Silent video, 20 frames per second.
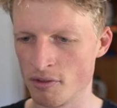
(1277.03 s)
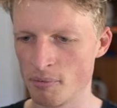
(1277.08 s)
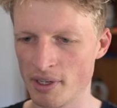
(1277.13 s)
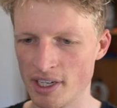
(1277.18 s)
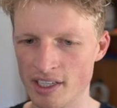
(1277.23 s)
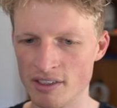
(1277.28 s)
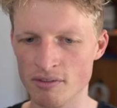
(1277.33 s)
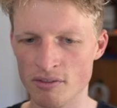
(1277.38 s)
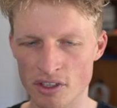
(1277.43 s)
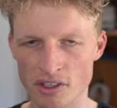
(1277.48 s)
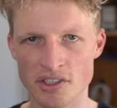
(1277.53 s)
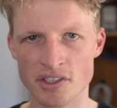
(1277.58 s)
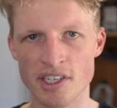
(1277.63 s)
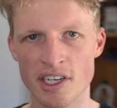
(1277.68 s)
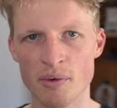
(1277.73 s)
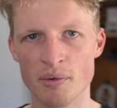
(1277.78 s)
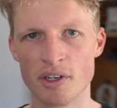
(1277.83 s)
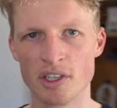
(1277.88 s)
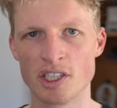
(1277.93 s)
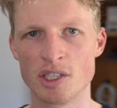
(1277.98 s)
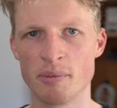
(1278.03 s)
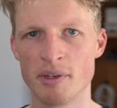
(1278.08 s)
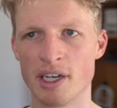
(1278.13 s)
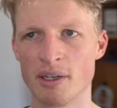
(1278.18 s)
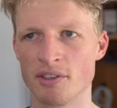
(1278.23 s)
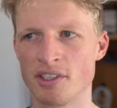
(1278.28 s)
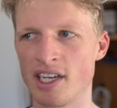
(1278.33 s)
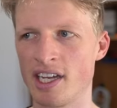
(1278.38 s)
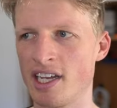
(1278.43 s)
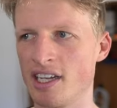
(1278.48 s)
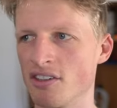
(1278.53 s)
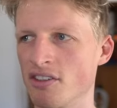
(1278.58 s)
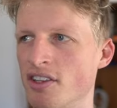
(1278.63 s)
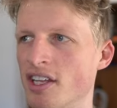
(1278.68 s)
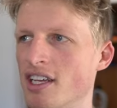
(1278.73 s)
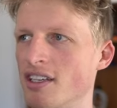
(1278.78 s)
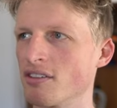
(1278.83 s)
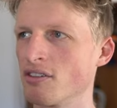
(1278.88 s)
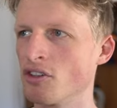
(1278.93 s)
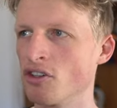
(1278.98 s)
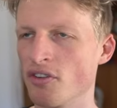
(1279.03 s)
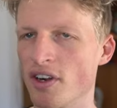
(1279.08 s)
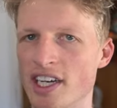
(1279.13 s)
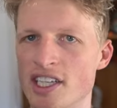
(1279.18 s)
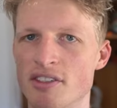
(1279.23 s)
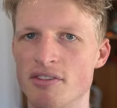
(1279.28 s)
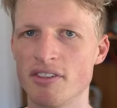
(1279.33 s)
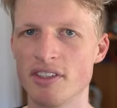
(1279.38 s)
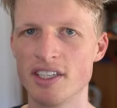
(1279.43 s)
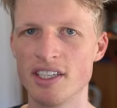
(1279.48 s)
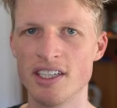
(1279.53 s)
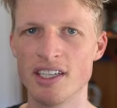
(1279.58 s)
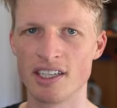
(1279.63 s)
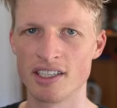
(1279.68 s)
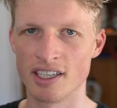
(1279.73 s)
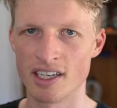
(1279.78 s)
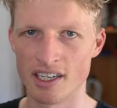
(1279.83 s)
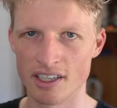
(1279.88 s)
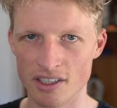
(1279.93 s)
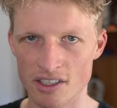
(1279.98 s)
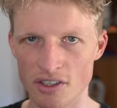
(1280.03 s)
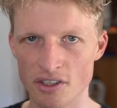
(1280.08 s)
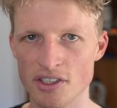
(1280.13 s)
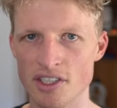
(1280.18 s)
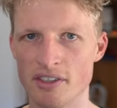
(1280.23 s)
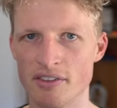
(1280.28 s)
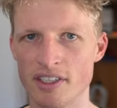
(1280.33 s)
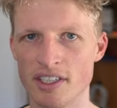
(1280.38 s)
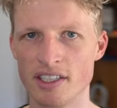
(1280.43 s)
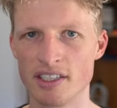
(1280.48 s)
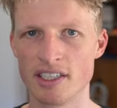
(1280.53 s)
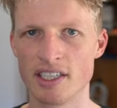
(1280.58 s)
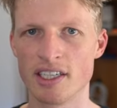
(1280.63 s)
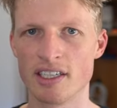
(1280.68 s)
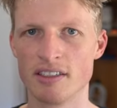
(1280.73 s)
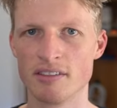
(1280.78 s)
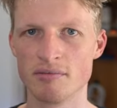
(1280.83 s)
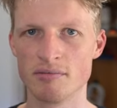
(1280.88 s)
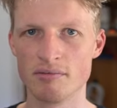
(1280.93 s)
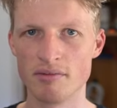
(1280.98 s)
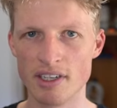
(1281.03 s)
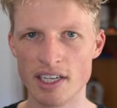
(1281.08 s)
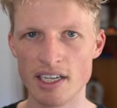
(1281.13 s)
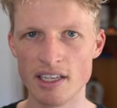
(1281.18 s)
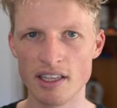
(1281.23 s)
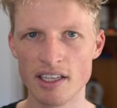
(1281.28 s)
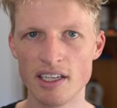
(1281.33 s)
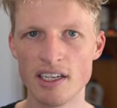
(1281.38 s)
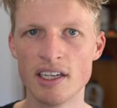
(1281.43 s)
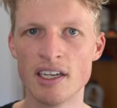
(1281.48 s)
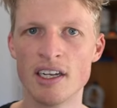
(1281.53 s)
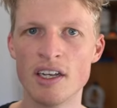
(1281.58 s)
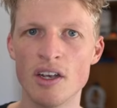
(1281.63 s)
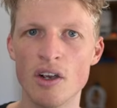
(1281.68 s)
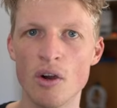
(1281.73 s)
for my ROS network to be able to handle that gracefully and kind of close everything down neatly,